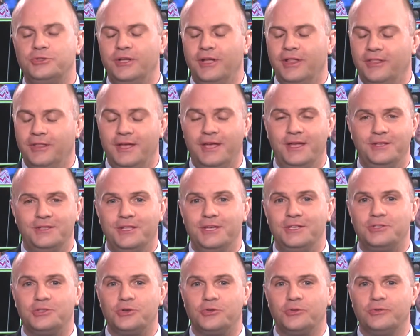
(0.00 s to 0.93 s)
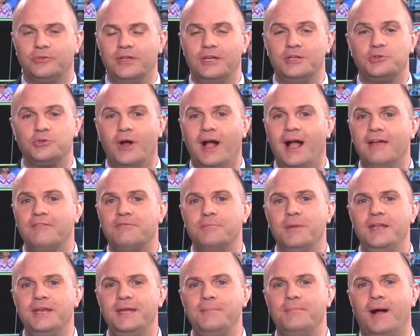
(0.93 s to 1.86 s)
they, they, they, drive
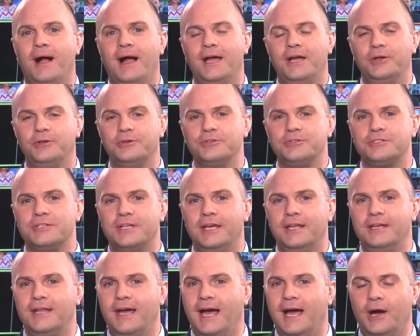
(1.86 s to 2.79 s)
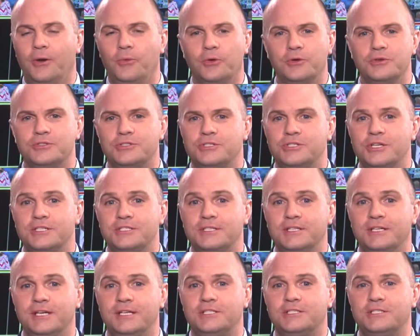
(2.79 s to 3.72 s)
many miles and hours
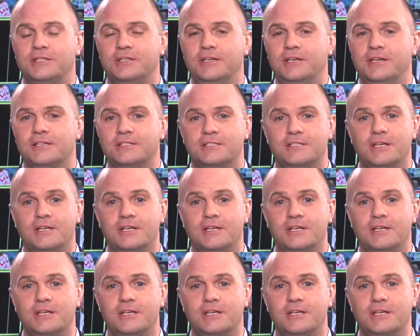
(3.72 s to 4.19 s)
just to get to the uh,